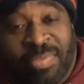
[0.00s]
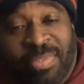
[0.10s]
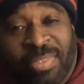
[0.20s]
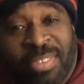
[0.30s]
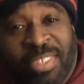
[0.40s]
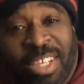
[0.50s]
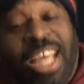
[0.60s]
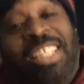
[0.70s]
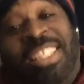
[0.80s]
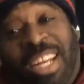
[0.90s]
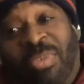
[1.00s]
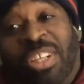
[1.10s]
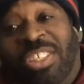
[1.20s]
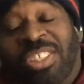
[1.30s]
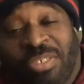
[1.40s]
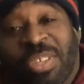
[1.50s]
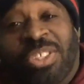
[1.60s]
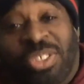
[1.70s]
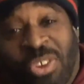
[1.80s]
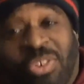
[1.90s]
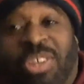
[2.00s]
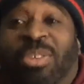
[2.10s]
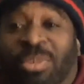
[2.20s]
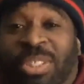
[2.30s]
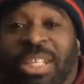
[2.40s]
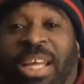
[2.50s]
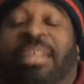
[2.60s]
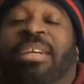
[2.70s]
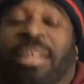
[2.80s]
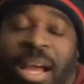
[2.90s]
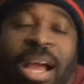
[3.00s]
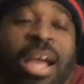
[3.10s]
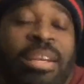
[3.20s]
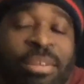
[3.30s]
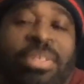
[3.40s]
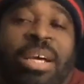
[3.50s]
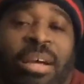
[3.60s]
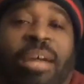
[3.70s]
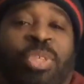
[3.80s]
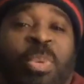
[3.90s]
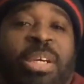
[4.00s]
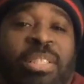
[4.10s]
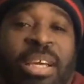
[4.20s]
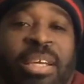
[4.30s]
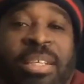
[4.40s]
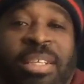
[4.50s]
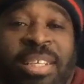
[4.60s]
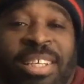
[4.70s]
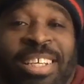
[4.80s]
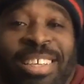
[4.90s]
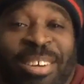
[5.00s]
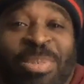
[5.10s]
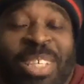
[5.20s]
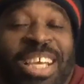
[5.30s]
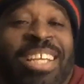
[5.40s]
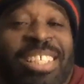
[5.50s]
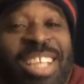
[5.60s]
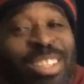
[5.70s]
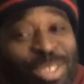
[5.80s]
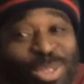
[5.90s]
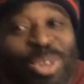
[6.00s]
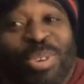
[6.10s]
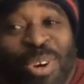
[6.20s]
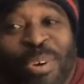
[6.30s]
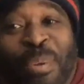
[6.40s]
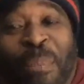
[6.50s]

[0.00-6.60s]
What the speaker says: And I said it with a serious tone, and Clue was like, all right, no doubt. I respect that. You know what I'm saying? And shout out to Duro.